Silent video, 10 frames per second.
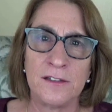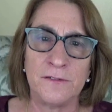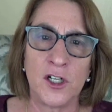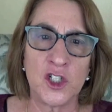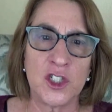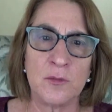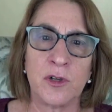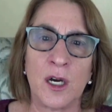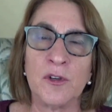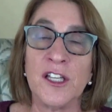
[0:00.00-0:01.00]
function
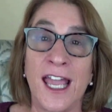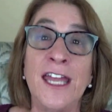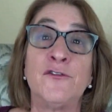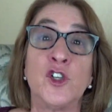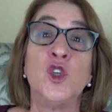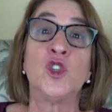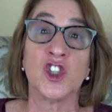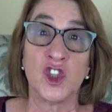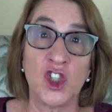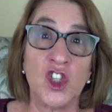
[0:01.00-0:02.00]
properly, and for you to
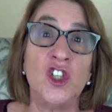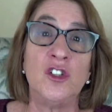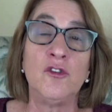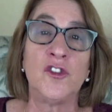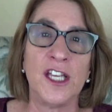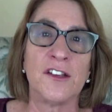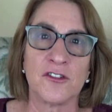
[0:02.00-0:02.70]
learn new things.